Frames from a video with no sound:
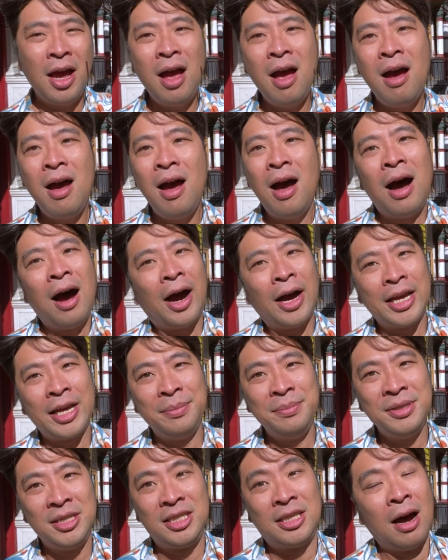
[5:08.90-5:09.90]
I
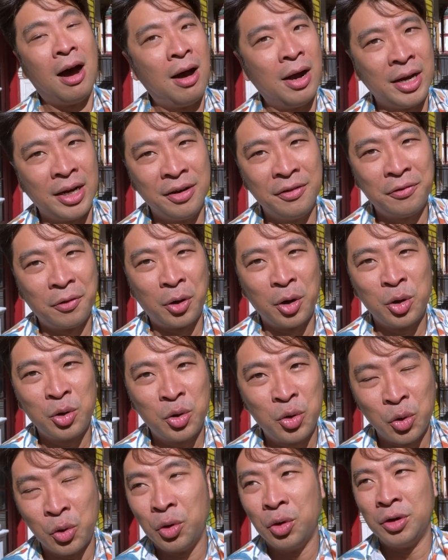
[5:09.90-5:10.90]
am dying for a
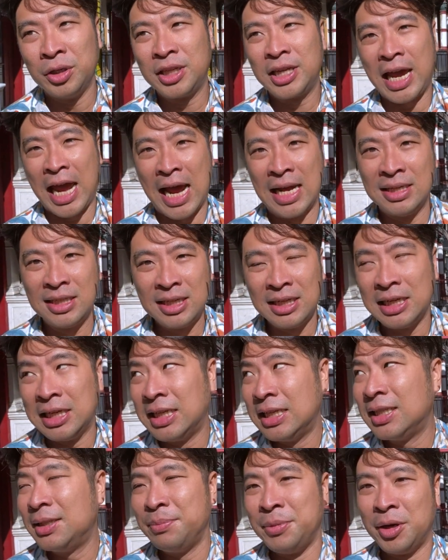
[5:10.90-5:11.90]
good
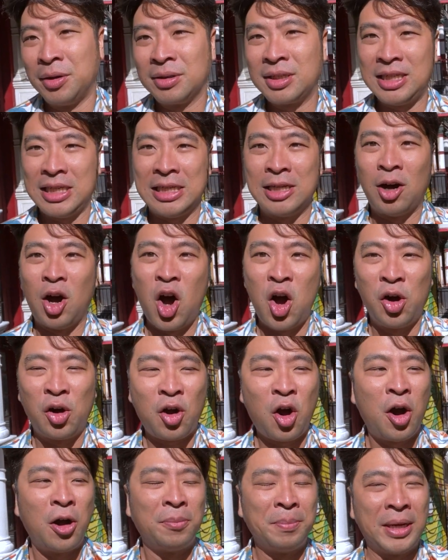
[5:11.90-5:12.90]
Cantonese milk tea, a Hong
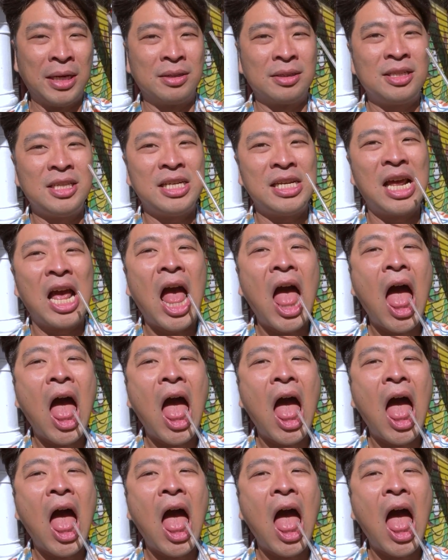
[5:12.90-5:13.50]
Kong milk tea.